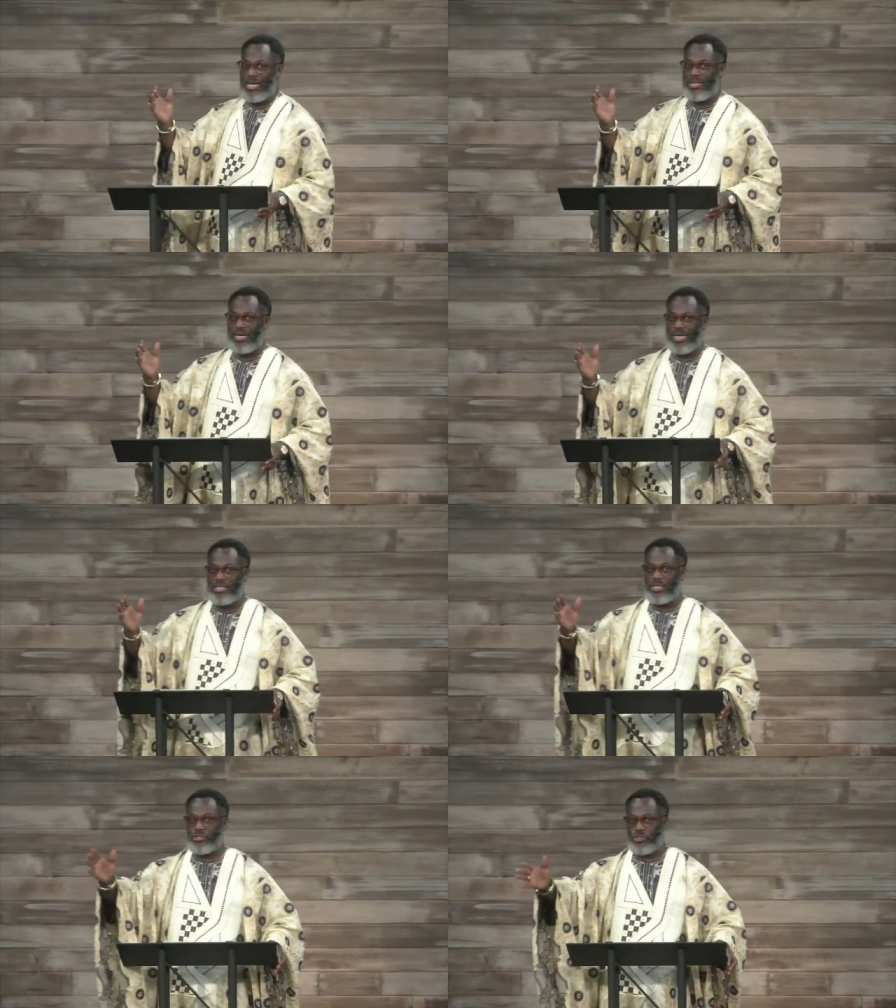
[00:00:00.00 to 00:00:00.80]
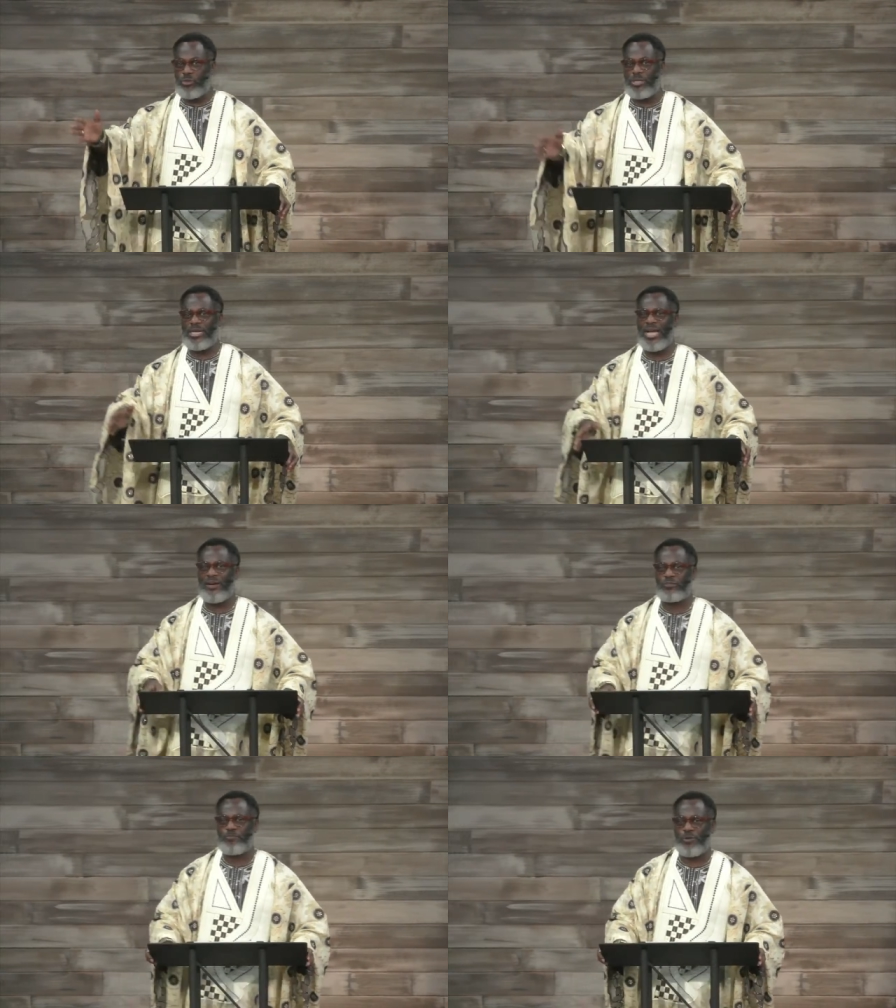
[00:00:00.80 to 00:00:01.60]
that it is a school that you
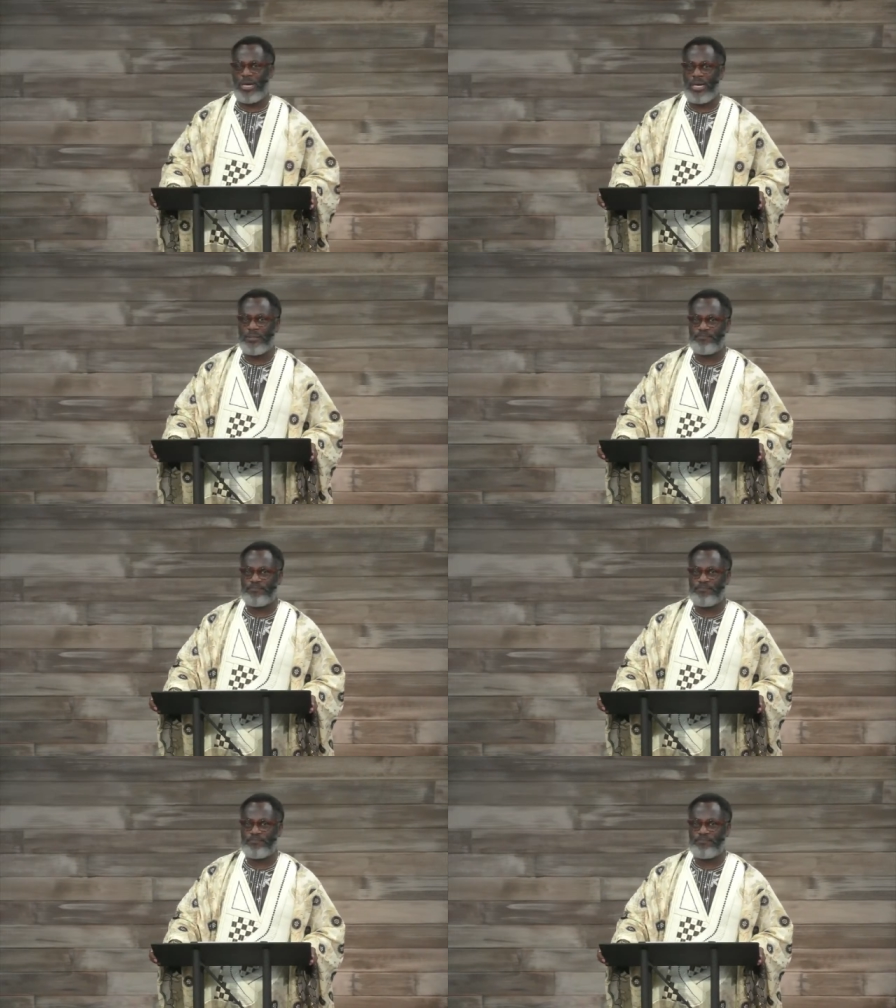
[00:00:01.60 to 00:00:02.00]
have to pray.